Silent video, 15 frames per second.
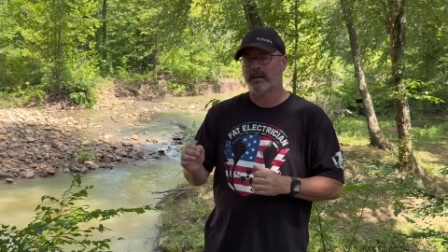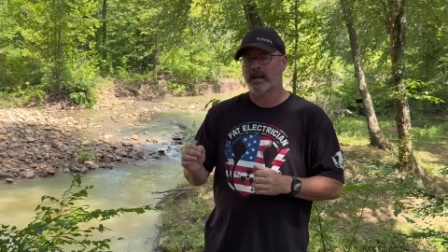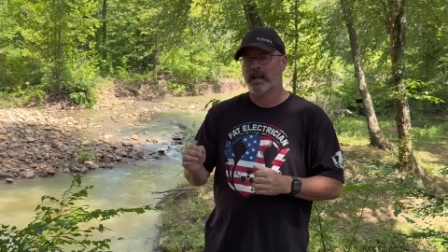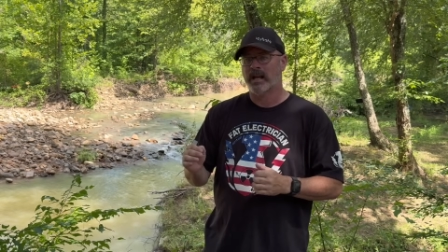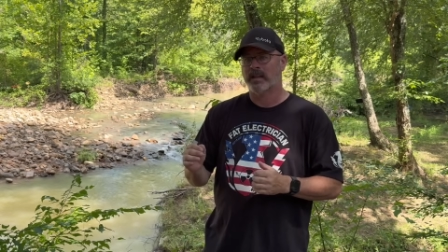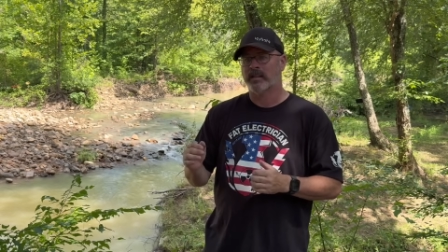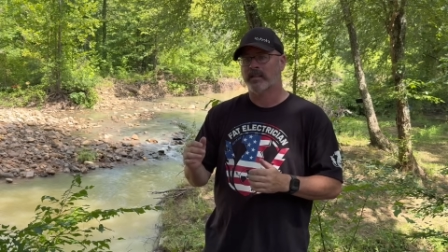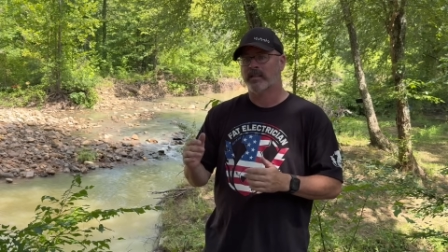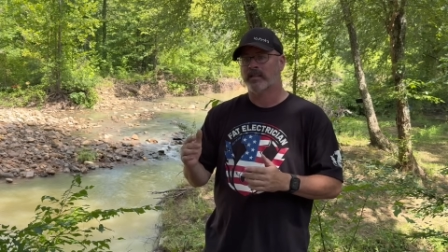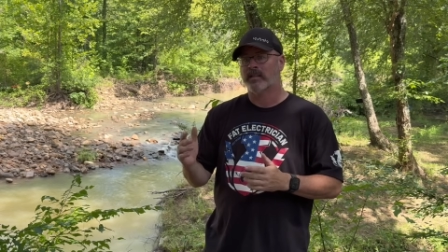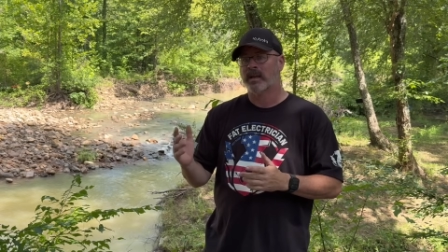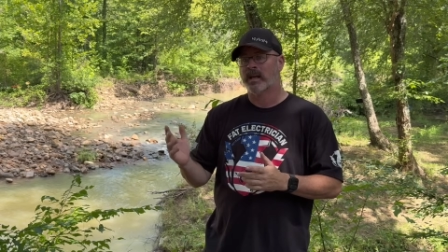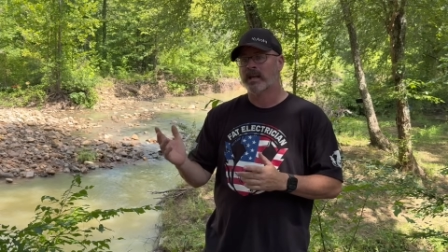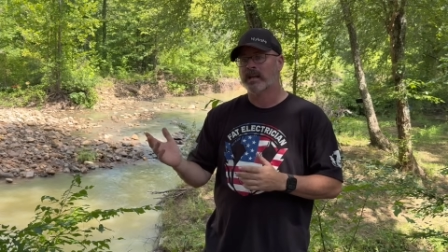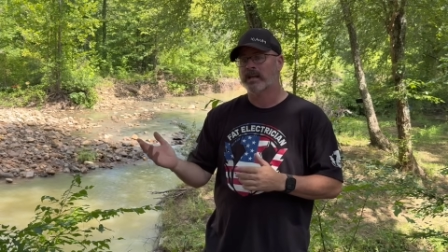and
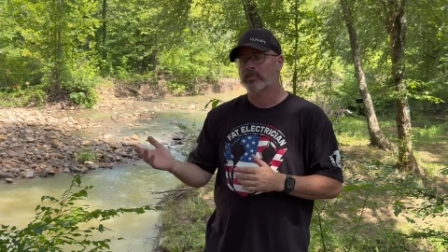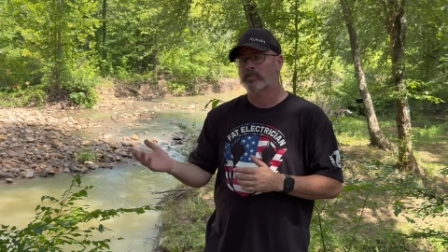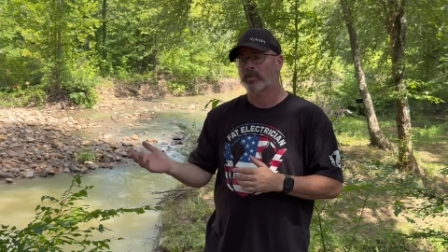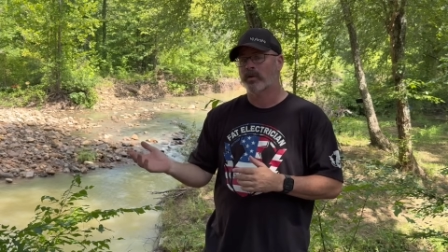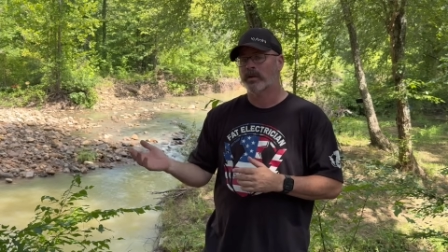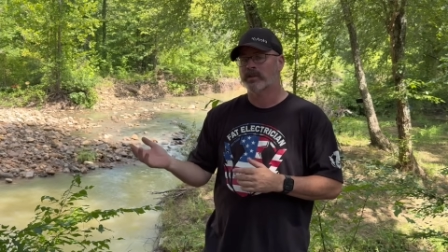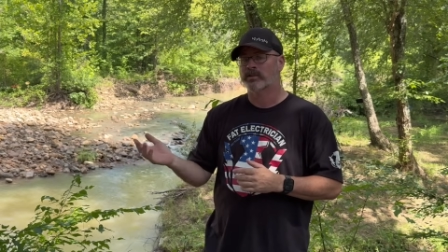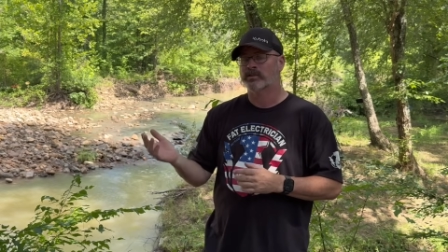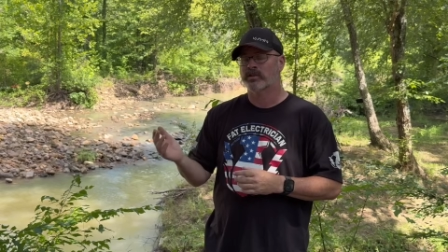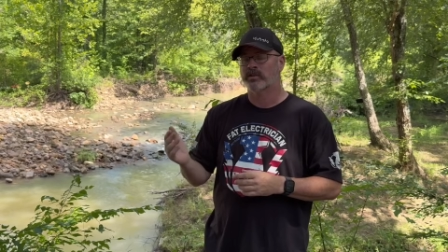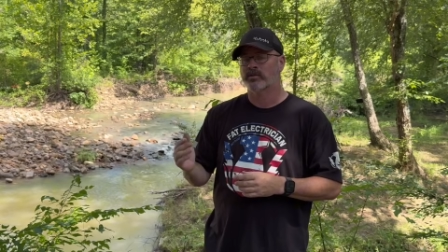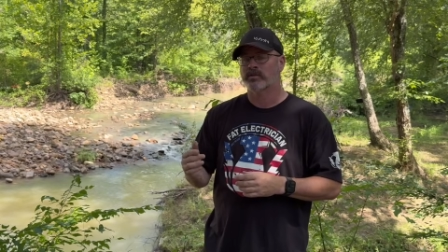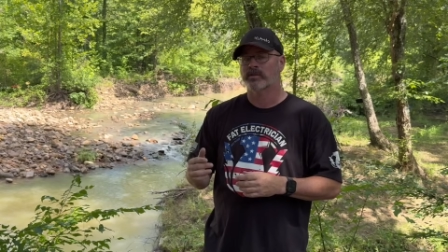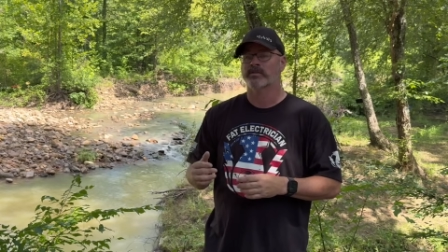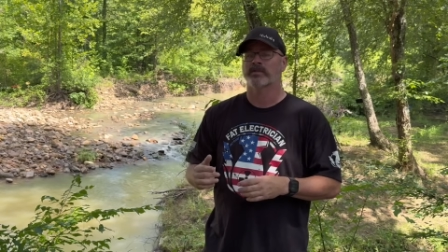they point
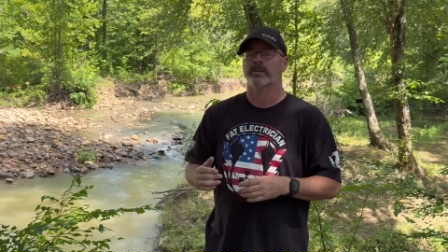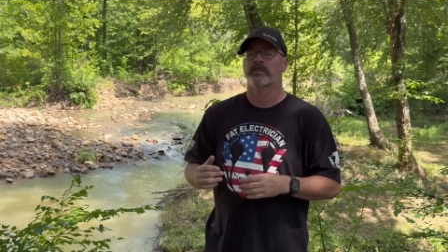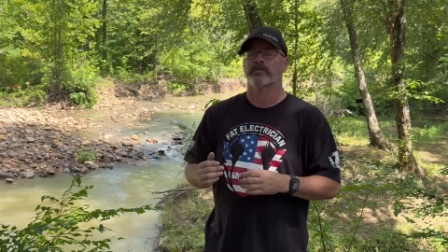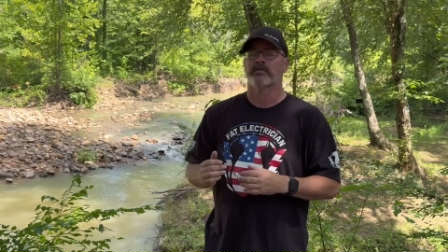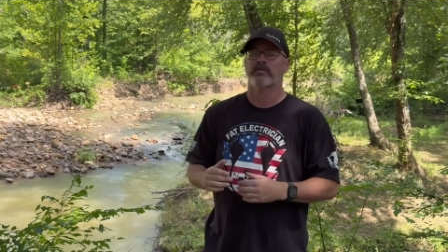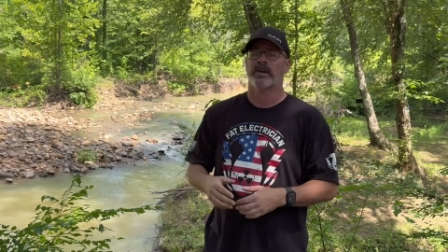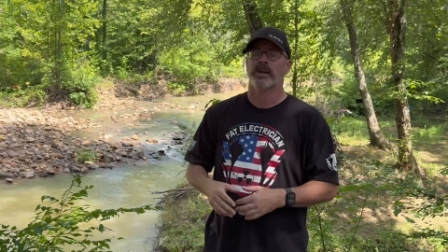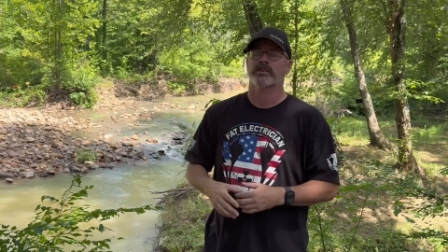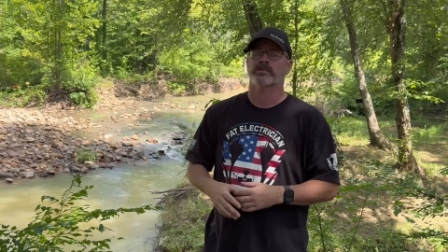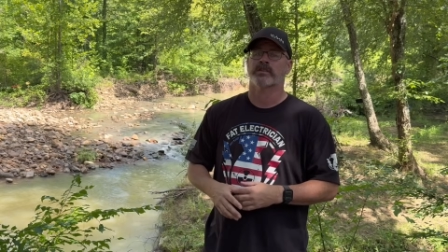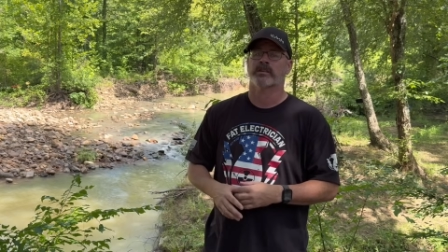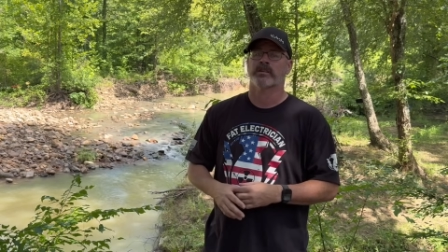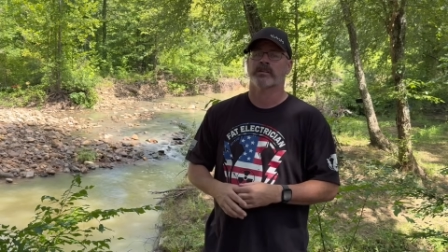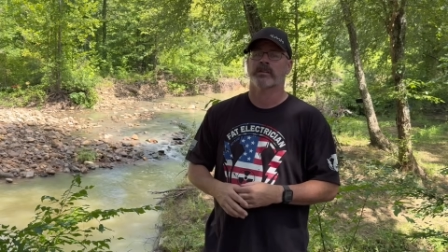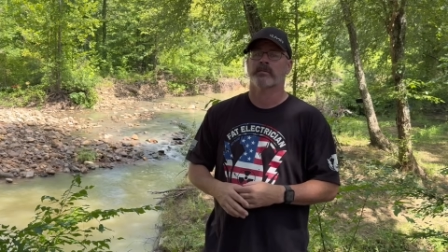to there's an
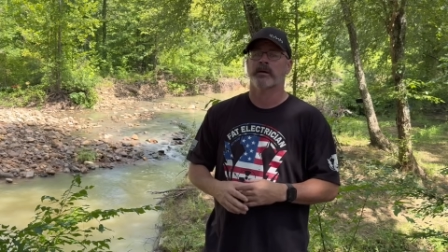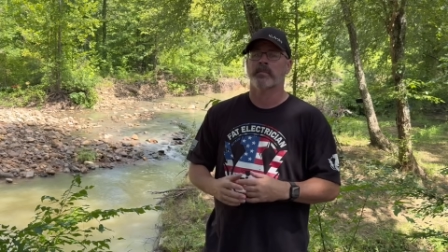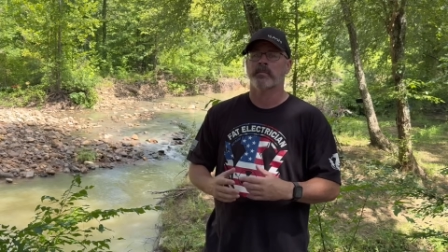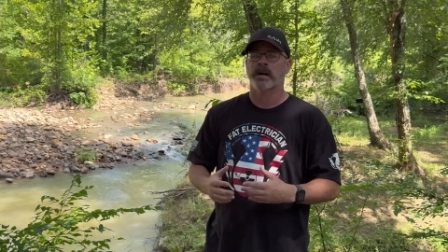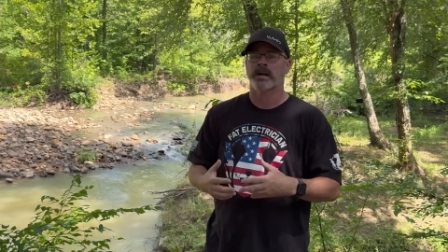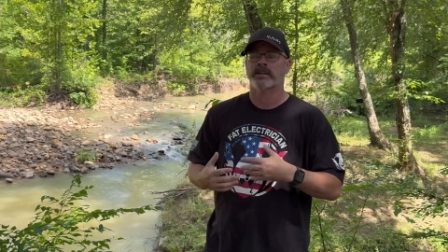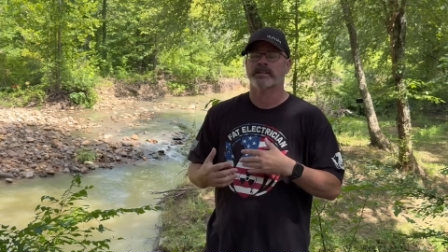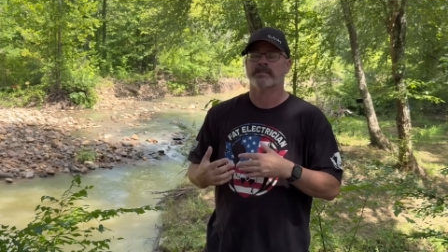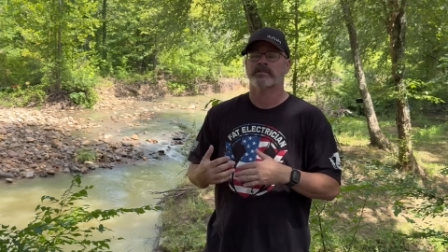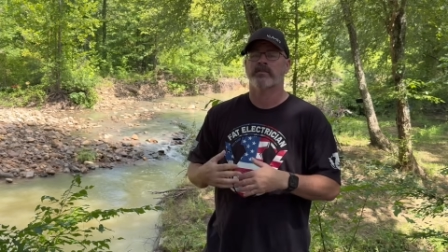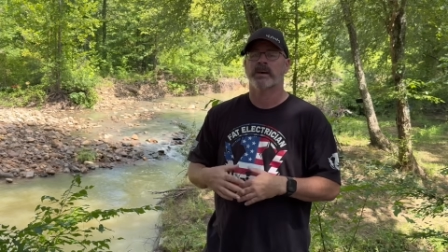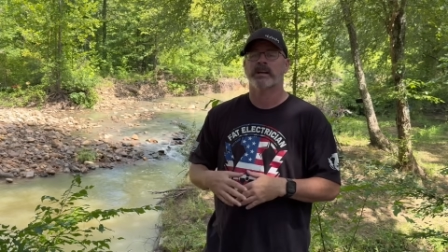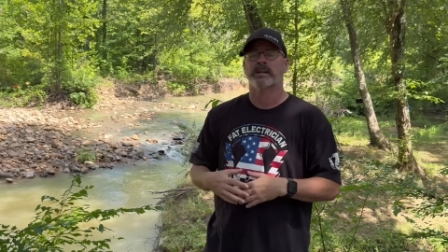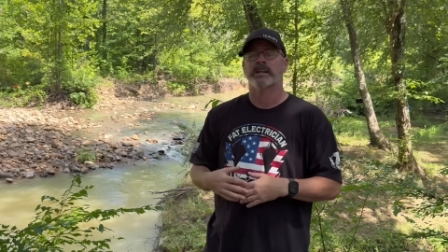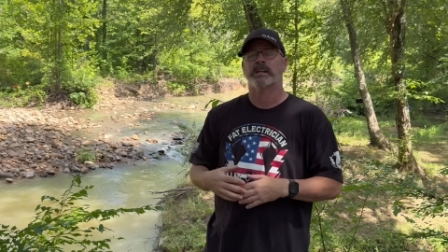infection that my body's
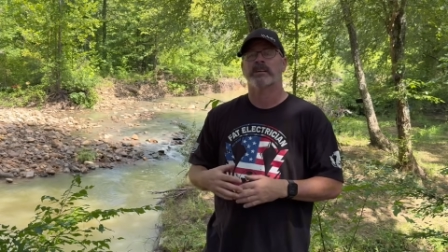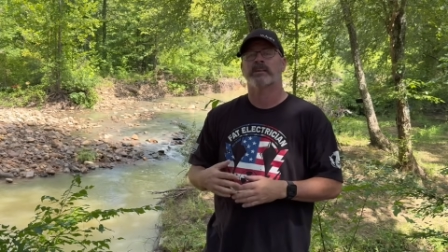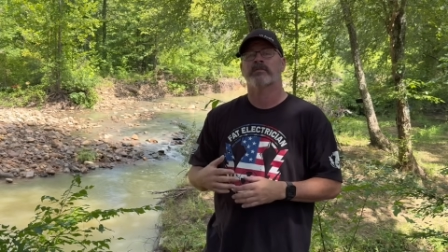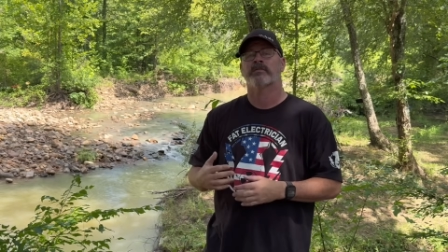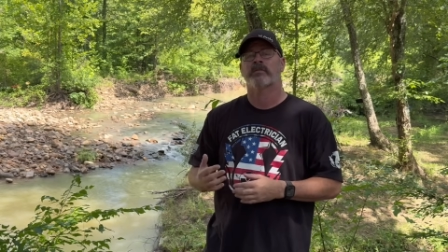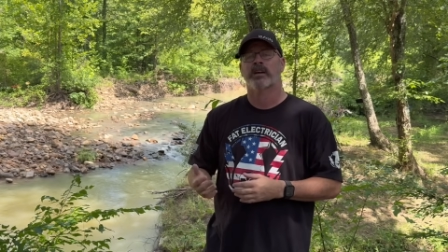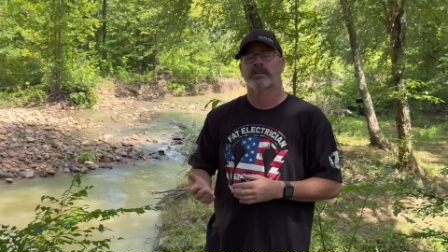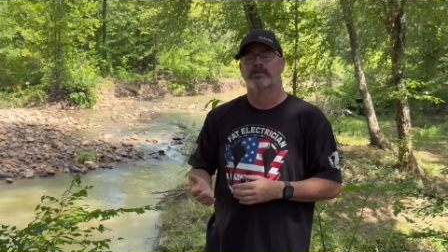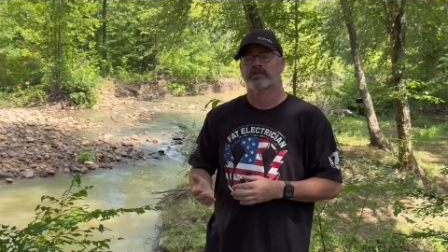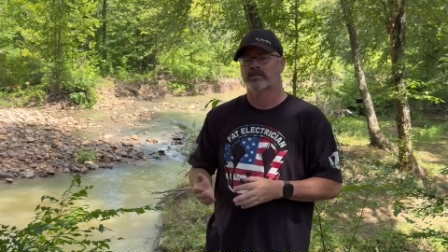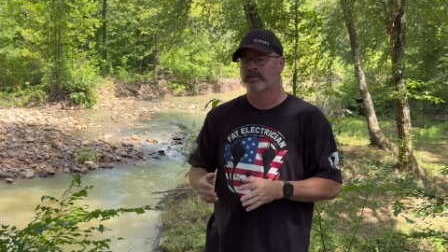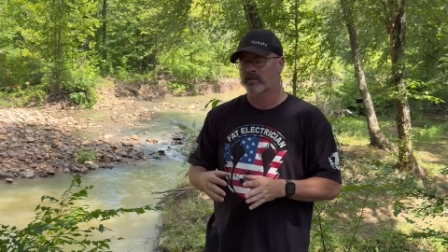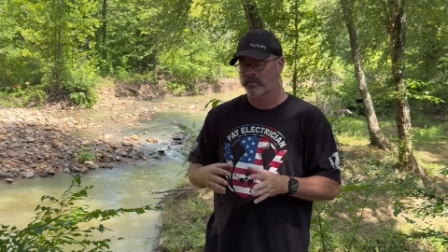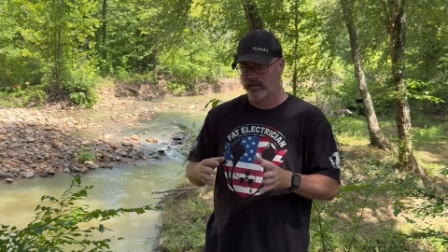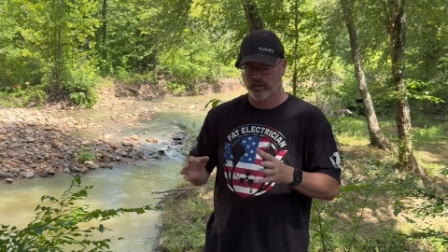fighting an infection
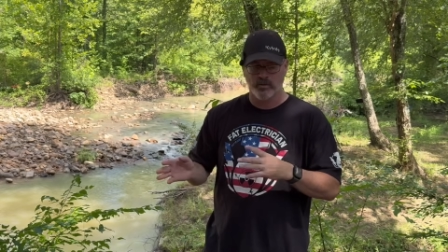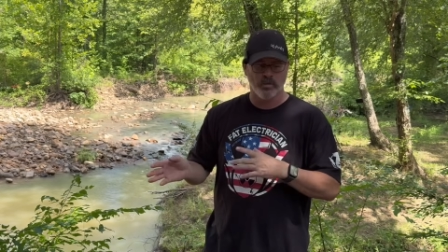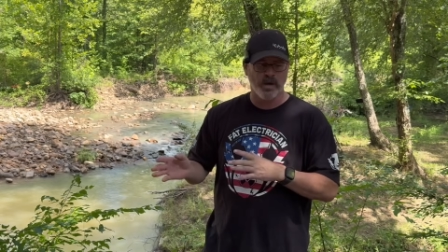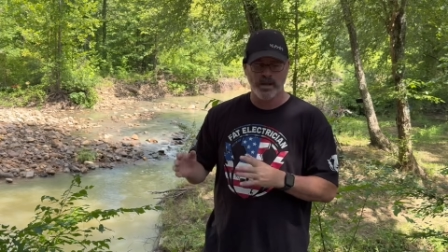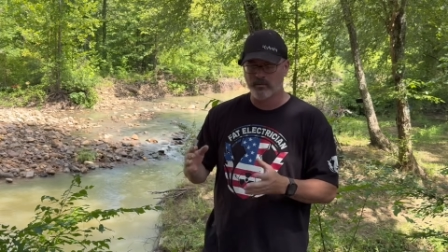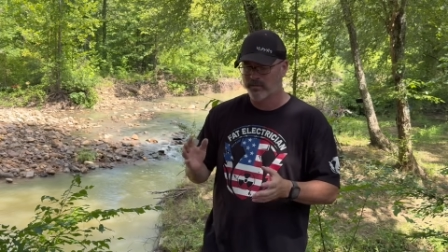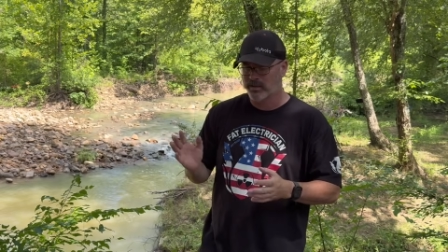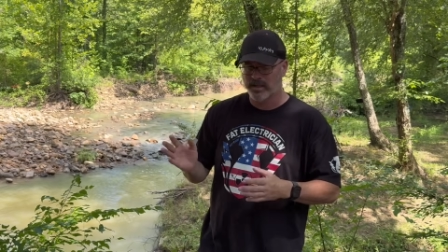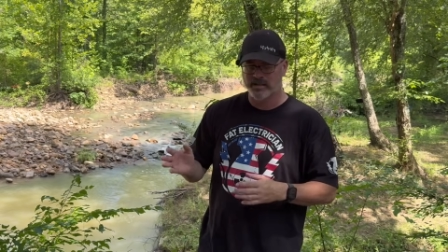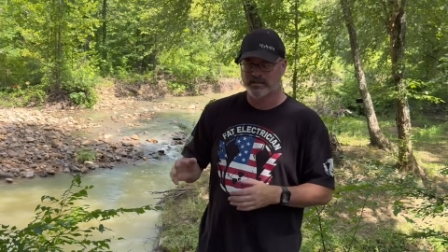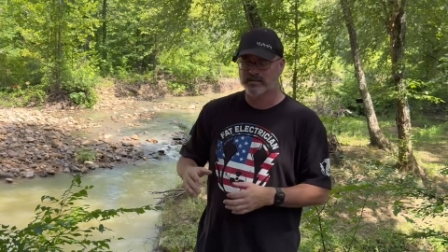something to do with white blood